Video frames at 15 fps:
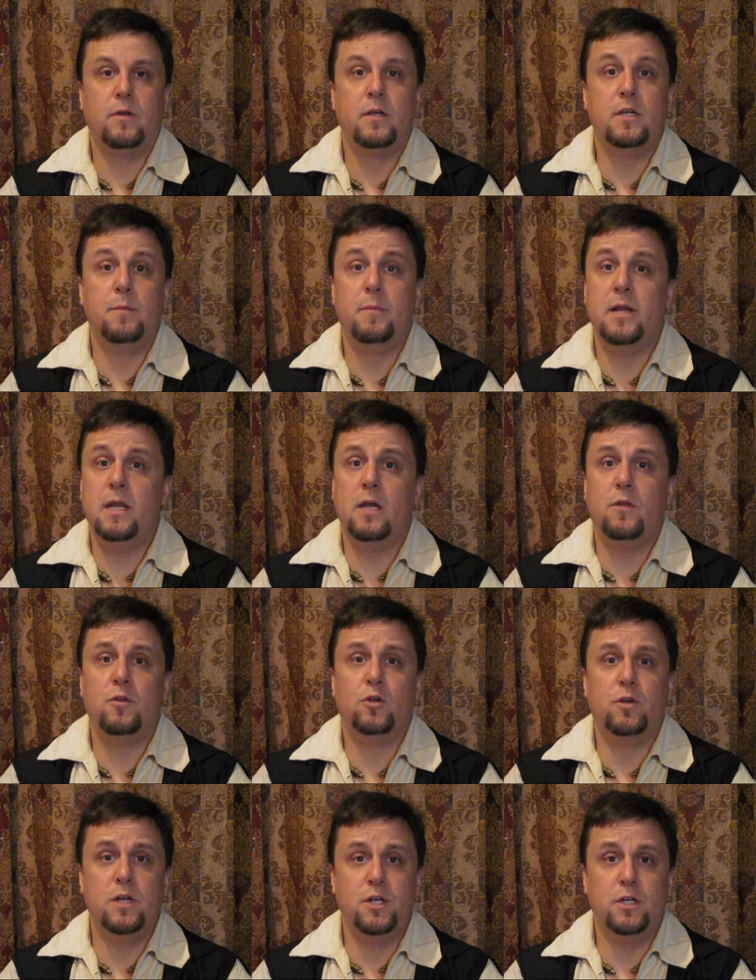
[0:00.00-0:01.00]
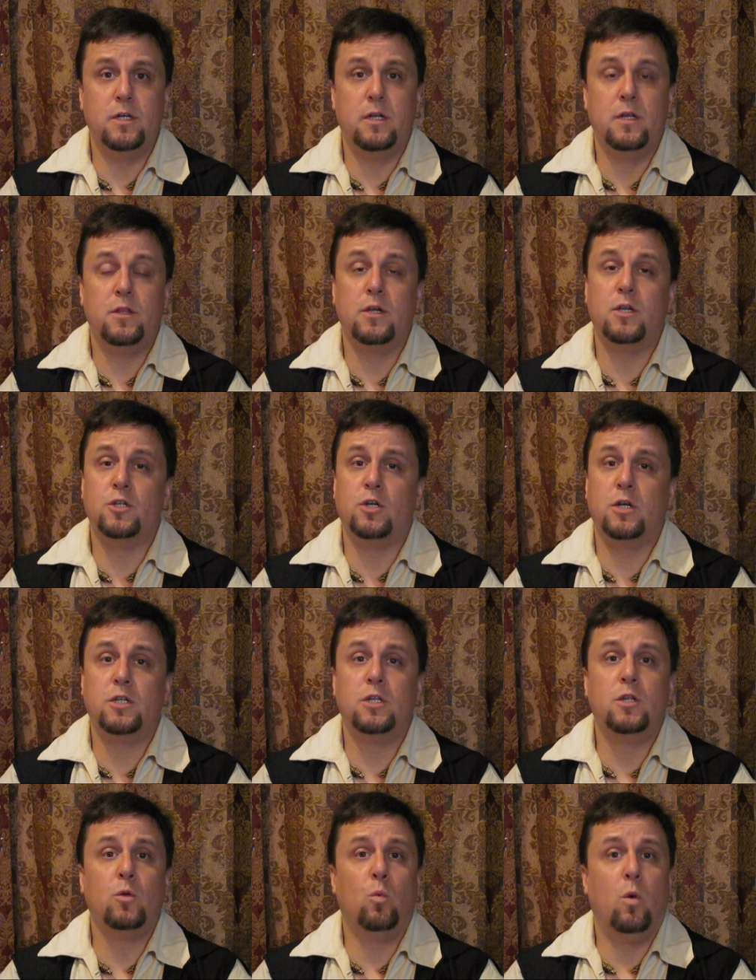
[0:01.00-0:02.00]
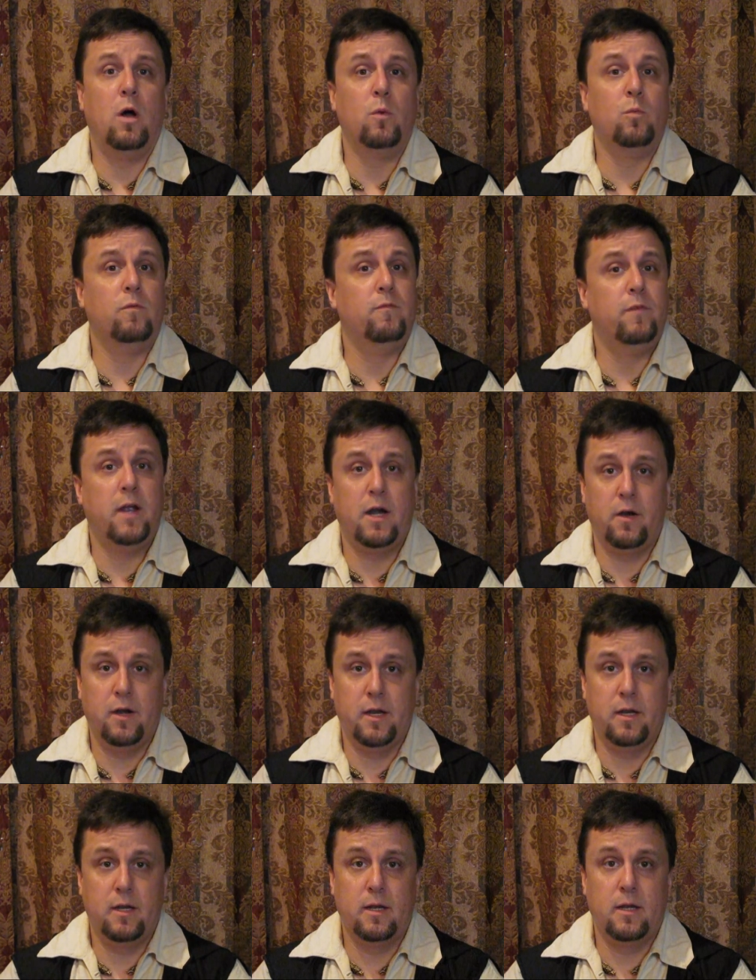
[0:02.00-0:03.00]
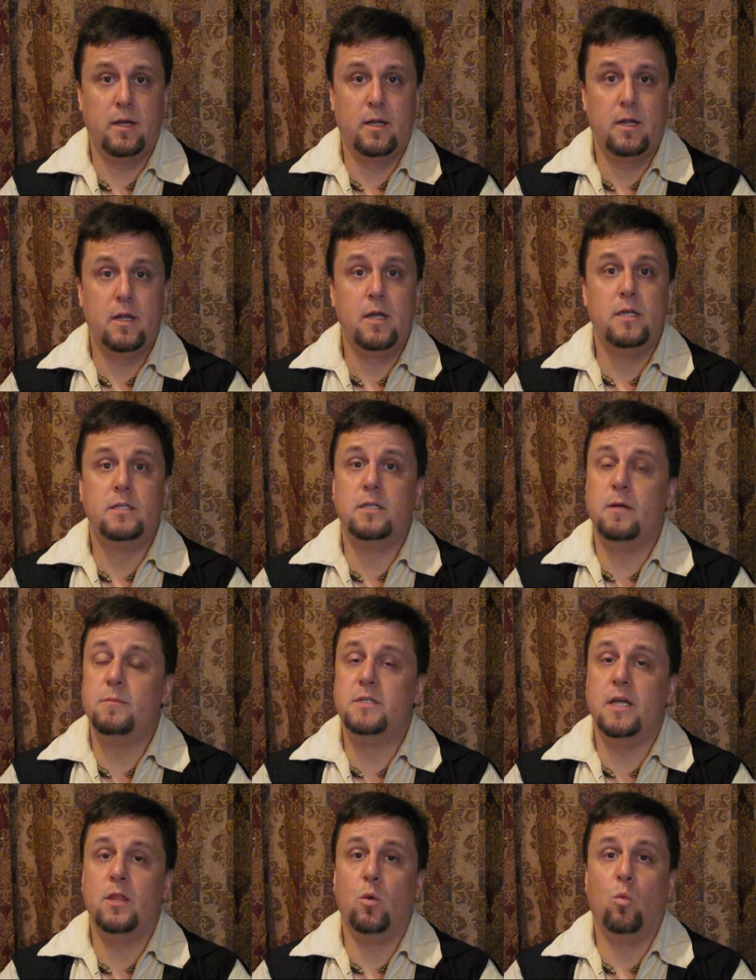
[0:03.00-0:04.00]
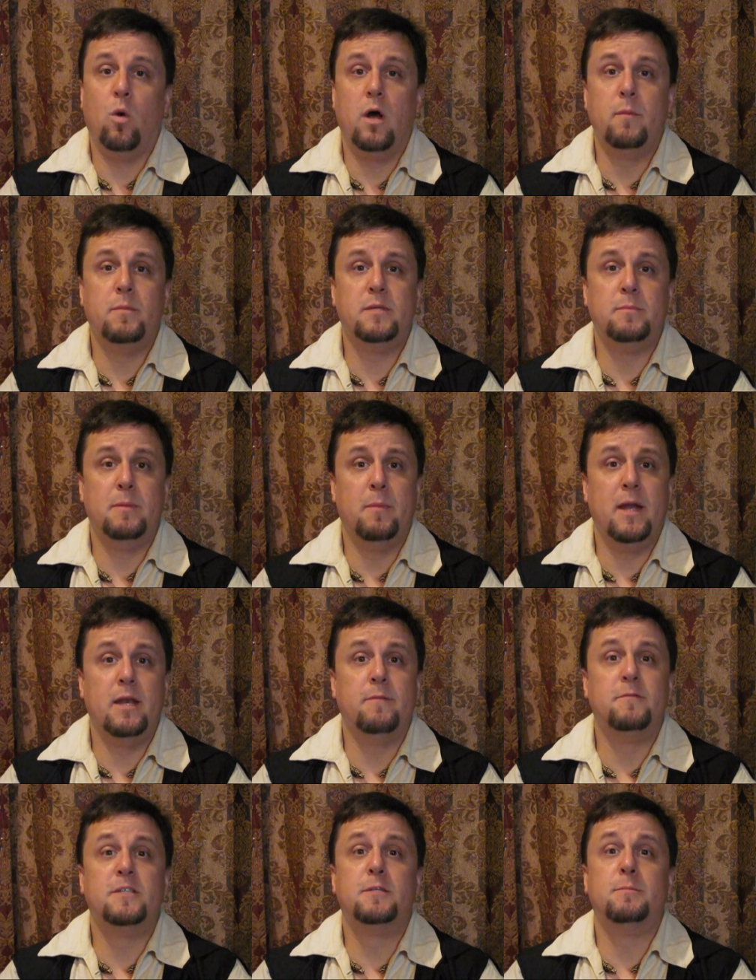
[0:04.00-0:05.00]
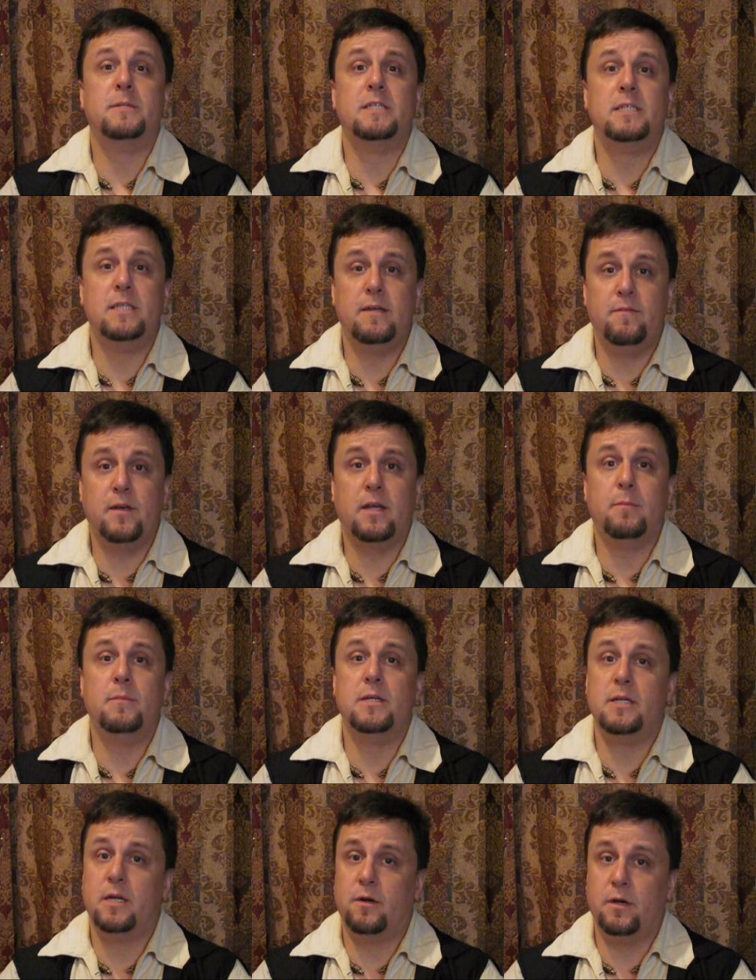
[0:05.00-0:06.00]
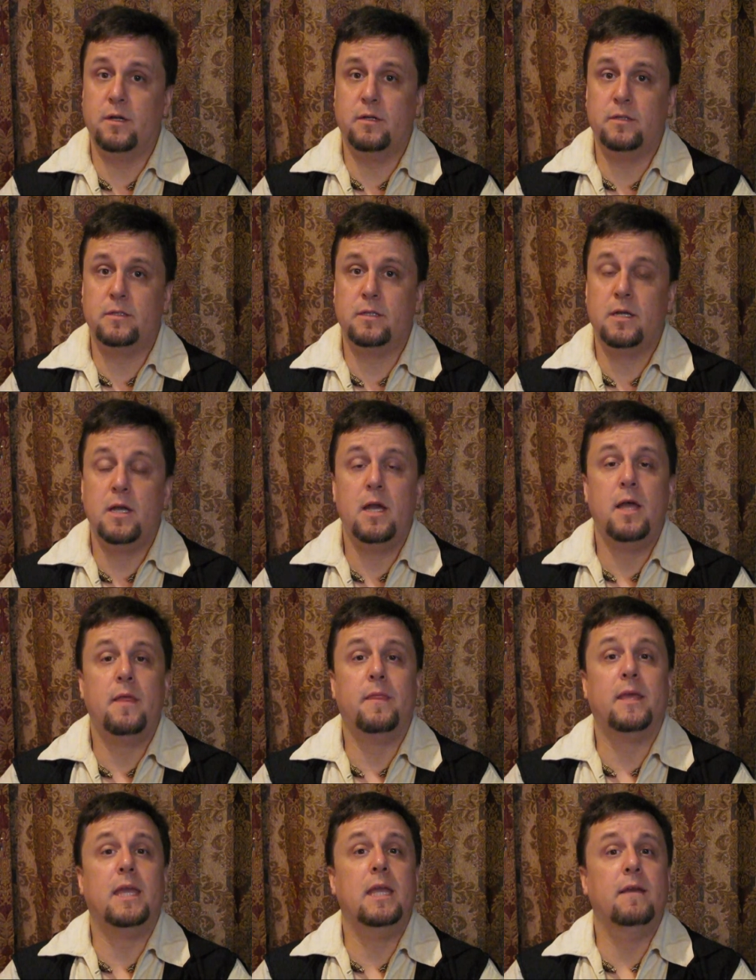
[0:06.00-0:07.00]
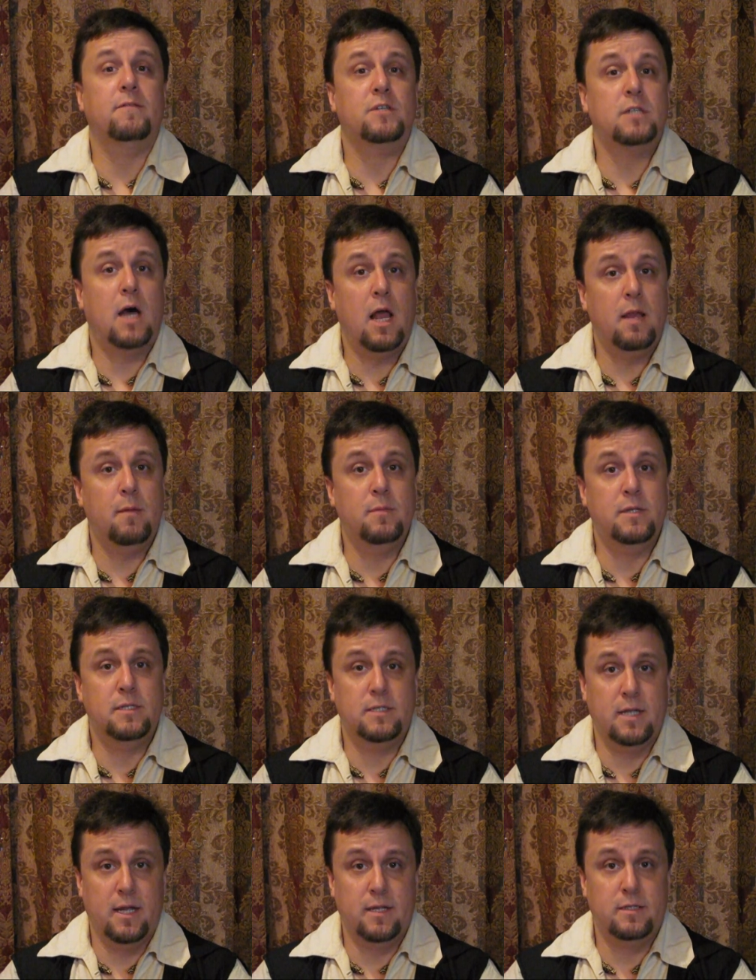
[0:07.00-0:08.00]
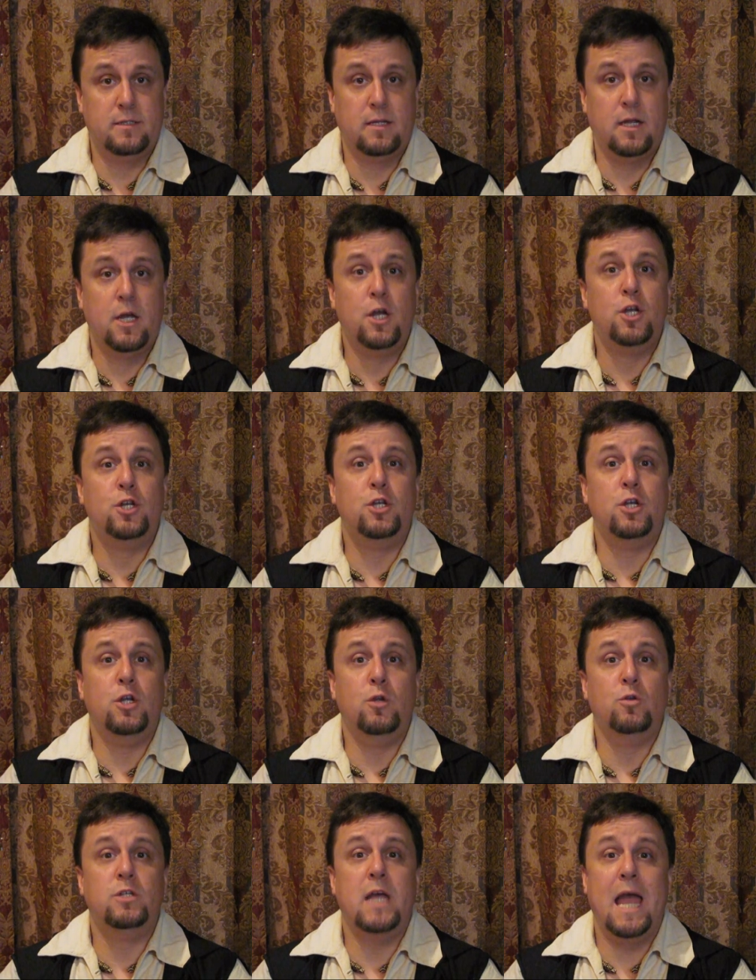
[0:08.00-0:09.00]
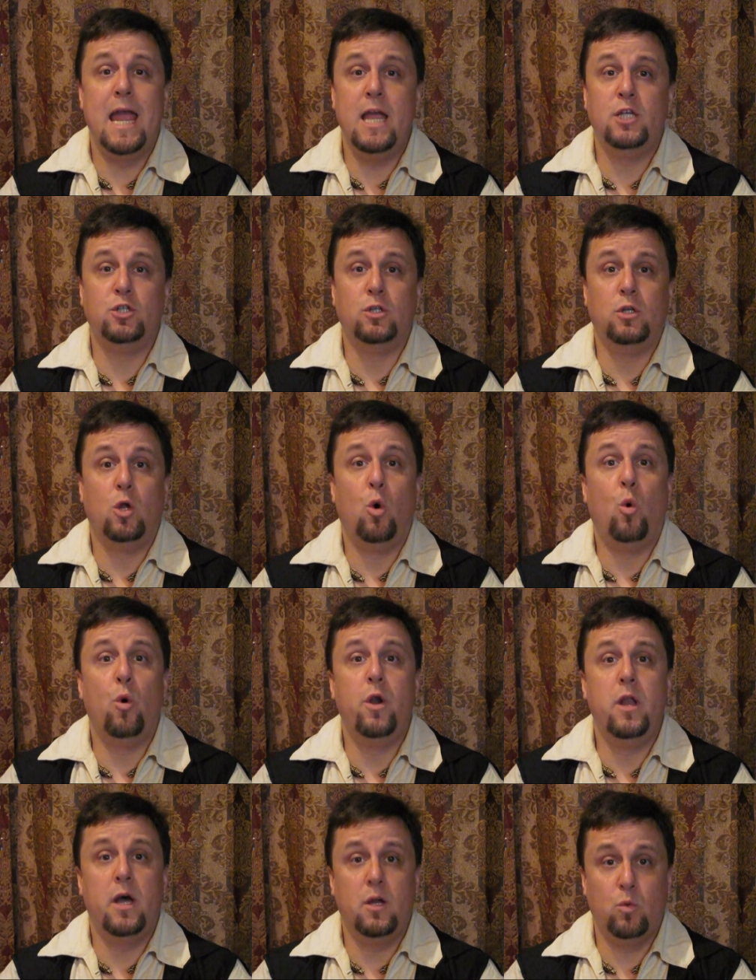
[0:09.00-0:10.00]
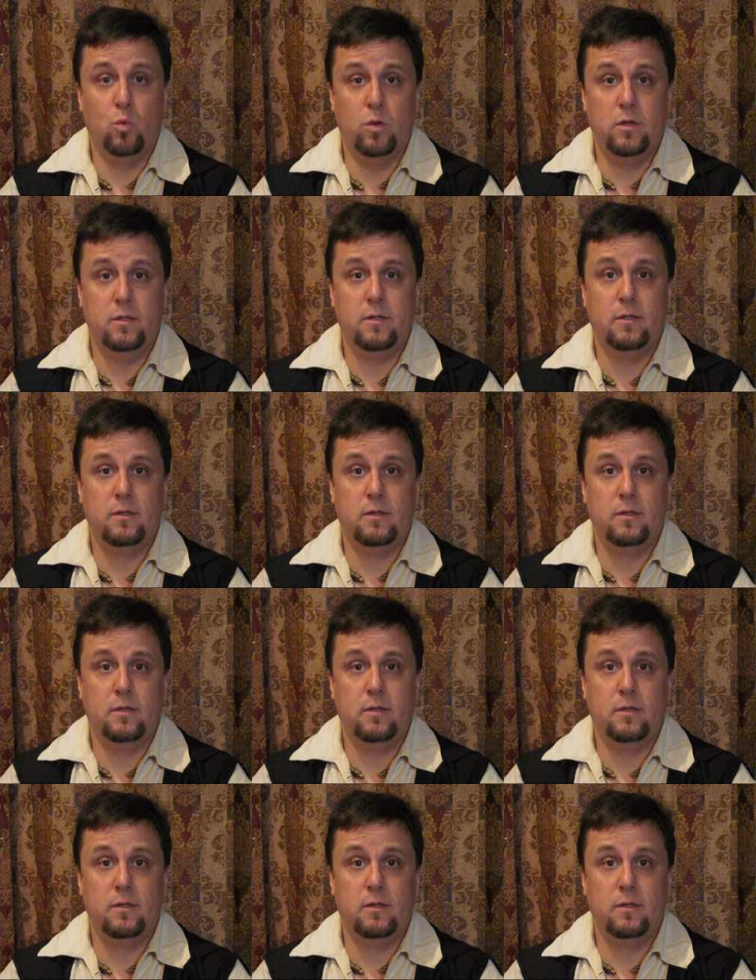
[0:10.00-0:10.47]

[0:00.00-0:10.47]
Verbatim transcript: Depending on the tradition, the construction of the wand will vary. Some say the wand must be made of specific materials. The Key of Solomon says to use hazel or nutwood.